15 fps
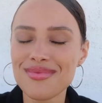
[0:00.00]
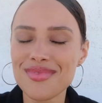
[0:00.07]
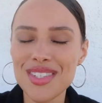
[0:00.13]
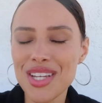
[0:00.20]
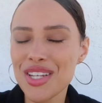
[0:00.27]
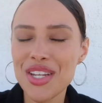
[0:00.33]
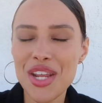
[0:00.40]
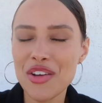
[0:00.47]

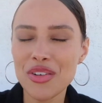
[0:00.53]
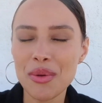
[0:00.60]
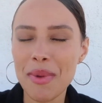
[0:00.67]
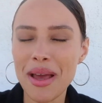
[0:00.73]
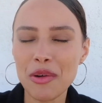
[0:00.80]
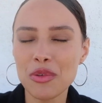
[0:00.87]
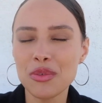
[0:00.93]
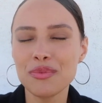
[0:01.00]
Didn't hear from
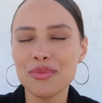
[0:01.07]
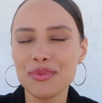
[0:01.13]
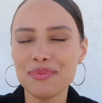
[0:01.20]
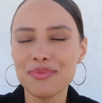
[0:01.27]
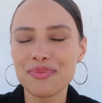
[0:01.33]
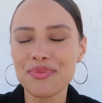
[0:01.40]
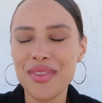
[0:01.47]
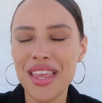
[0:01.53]
it.
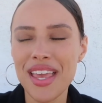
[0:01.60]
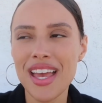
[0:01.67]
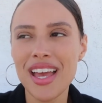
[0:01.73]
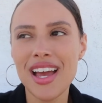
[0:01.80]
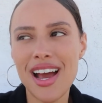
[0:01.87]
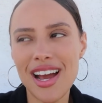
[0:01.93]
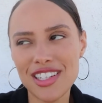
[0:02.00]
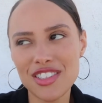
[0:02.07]

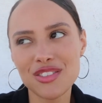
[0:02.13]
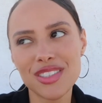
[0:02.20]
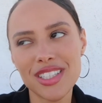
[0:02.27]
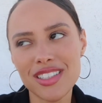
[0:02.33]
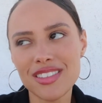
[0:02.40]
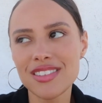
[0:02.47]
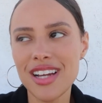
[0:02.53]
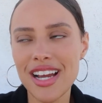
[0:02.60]

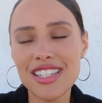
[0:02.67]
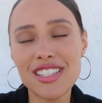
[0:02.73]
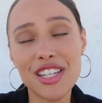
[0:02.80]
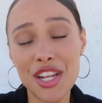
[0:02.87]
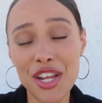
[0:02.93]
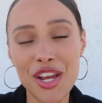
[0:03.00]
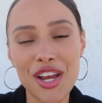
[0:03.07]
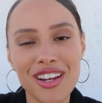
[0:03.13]
Well, I did
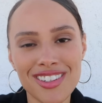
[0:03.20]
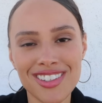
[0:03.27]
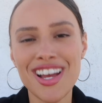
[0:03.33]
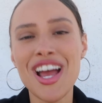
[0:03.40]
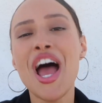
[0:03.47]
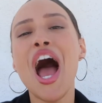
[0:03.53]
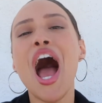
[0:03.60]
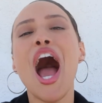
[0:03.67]
hear.
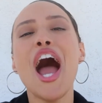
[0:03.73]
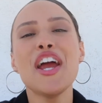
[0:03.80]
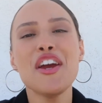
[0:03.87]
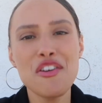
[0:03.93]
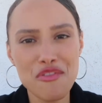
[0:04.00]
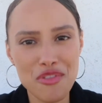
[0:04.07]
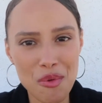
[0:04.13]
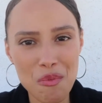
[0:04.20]
I
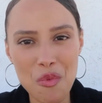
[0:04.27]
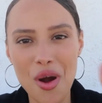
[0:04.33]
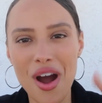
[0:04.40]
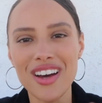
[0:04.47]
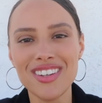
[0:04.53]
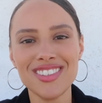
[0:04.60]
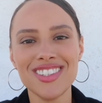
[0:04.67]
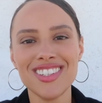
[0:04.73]
heard from
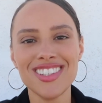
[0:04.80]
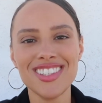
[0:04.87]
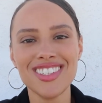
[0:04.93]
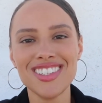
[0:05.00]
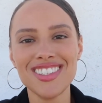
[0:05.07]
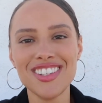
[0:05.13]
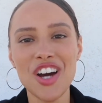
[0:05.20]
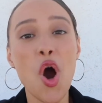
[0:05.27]
one,
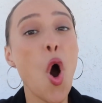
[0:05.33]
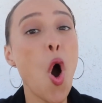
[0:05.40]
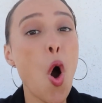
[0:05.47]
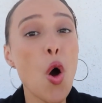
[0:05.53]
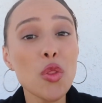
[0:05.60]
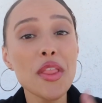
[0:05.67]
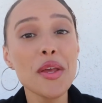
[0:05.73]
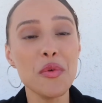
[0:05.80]

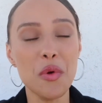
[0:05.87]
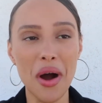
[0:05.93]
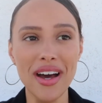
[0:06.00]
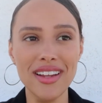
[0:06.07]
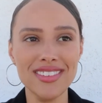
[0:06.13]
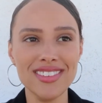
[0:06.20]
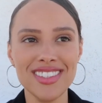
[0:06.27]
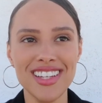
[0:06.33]
only
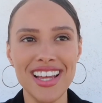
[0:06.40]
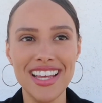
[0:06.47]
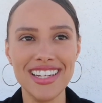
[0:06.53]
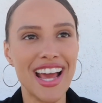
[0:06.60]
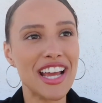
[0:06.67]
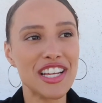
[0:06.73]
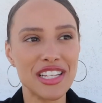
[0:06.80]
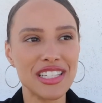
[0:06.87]
one, and
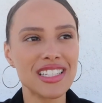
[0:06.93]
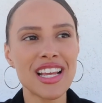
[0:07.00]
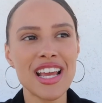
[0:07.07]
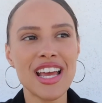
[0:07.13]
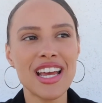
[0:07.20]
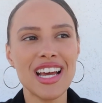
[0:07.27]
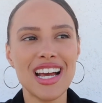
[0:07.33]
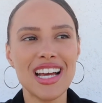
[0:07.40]

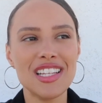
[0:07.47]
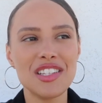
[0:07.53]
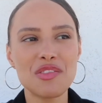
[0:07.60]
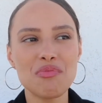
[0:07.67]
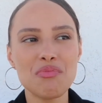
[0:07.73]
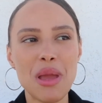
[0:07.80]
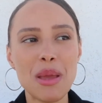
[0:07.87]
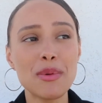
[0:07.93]

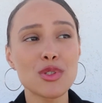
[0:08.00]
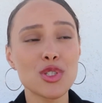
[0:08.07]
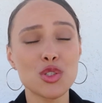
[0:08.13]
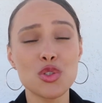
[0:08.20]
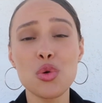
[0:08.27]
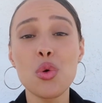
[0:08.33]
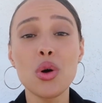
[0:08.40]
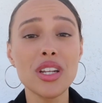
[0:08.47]
maybe it was like
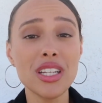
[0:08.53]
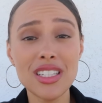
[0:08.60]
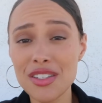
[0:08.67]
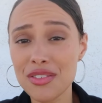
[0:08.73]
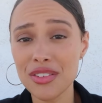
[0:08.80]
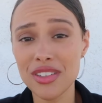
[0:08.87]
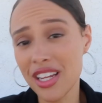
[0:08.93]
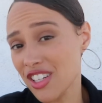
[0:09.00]
20
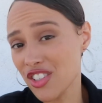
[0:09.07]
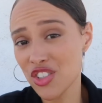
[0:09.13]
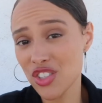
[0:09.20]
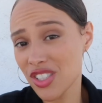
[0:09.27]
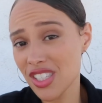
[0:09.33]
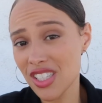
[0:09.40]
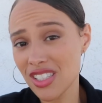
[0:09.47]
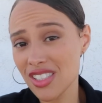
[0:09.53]
different
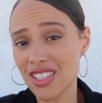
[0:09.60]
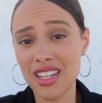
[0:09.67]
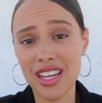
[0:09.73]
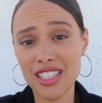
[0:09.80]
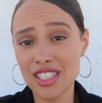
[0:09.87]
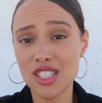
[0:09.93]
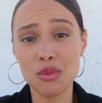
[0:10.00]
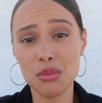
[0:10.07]
agencies that I
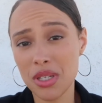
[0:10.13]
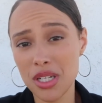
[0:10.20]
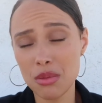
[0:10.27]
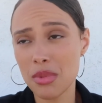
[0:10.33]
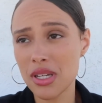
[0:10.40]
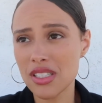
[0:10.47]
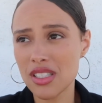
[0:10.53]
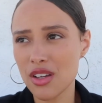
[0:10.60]
had submitted
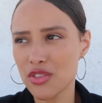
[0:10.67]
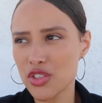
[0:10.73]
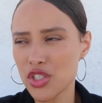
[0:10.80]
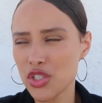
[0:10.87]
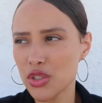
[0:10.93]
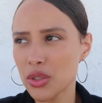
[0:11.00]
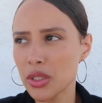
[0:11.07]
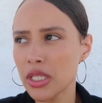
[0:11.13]
myself
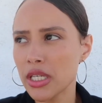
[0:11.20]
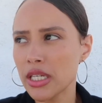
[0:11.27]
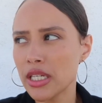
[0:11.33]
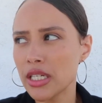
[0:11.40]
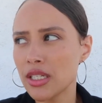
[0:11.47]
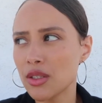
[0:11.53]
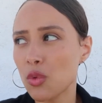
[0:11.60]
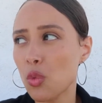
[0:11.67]
to.
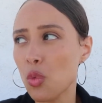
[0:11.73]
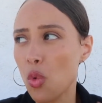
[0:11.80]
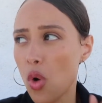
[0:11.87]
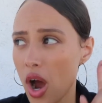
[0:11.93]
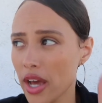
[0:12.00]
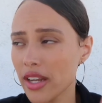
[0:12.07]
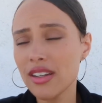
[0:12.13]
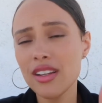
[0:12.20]

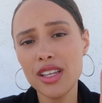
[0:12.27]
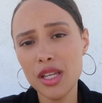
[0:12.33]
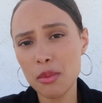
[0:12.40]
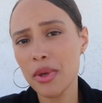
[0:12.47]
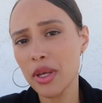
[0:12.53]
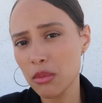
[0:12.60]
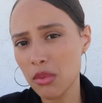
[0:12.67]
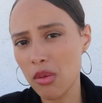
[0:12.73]
One
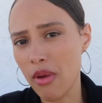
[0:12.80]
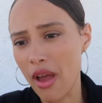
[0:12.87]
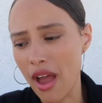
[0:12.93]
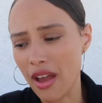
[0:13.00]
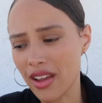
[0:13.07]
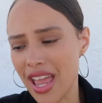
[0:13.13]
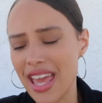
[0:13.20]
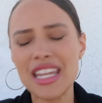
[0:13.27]
emailed me
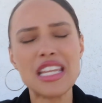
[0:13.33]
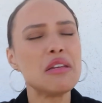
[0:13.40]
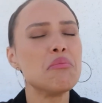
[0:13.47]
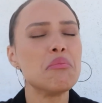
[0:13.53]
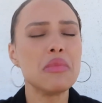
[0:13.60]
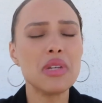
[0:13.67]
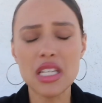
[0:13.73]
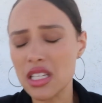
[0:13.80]
back and
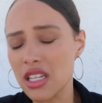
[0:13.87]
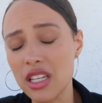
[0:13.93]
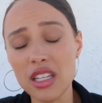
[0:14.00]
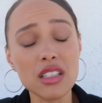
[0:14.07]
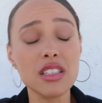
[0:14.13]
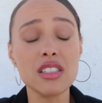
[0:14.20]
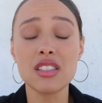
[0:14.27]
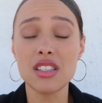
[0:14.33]

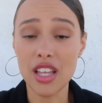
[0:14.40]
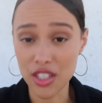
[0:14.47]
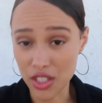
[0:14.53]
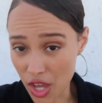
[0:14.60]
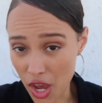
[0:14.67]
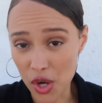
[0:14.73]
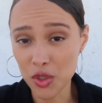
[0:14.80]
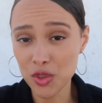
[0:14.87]
immediately said
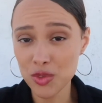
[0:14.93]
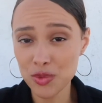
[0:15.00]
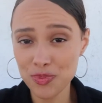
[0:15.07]
no.